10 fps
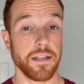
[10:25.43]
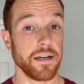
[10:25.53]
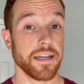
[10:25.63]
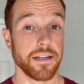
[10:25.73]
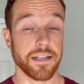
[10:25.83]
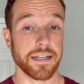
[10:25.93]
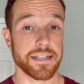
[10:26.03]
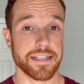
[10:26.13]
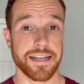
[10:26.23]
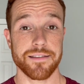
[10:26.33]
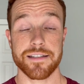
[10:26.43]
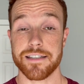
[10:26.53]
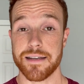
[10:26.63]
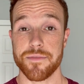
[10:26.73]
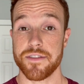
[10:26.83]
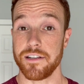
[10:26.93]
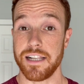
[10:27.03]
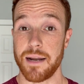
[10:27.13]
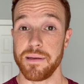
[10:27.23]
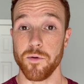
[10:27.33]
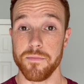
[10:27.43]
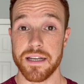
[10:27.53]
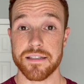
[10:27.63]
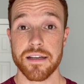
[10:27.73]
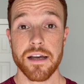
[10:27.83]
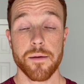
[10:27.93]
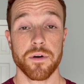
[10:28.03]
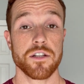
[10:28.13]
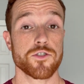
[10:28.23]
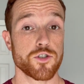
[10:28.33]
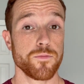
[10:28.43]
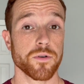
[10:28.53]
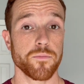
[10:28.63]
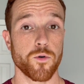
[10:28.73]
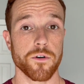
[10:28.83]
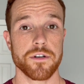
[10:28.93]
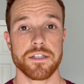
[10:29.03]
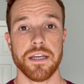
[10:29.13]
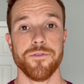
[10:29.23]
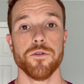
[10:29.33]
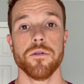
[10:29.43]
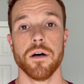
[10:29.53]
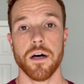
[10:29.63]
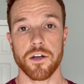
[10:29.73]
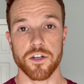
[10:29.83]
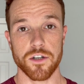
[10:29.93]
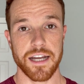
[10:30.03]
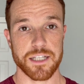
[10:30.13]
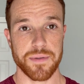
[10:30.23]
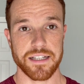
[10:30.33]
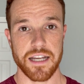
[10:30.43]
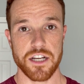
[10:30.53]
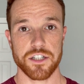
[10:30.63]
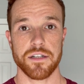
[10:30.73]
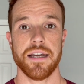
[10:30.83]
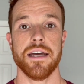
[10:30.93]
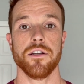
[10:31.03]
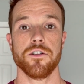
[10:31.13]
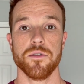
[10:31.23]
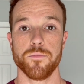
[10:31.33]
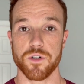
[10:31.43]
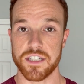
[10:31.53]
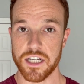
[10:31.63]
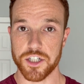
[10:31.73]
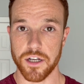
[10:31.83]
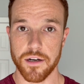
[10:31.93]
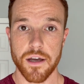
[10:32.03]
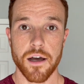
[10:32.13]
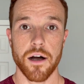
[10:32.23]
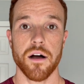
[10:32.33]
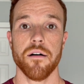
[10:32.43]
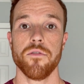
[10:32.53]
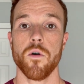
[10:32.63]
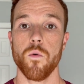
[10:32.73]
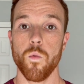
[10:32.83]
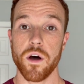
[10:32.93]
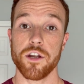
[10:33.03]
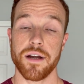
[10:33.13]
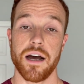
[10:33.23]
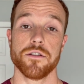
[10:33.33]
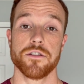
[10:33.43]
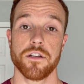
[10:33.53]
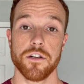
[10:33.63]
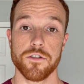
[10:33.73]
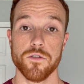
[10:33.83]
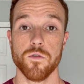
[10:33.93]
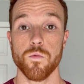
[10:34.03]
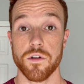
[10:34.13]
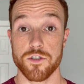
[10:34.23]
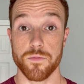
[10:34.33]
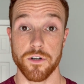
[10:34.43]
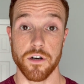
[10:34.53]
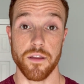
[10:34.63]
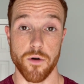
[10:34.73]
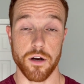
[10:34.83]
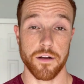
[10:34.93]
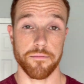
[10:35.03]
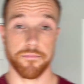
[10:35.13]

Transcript: Again, like I said, this is something that a lot of people miss, but it's super important to give you a good expectation and a good prediction of what your house is going to do once you put it on the market.